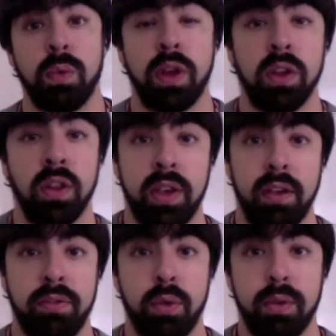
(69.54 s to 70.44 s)
we are
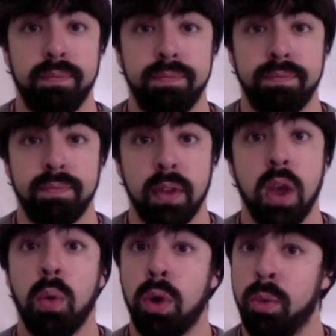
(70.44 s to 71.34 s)
looking for.
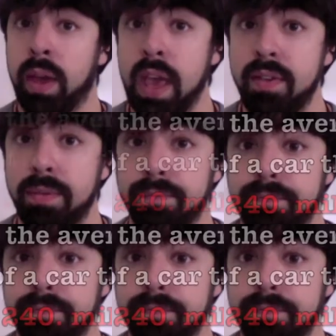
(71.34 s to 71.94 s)
What are we given?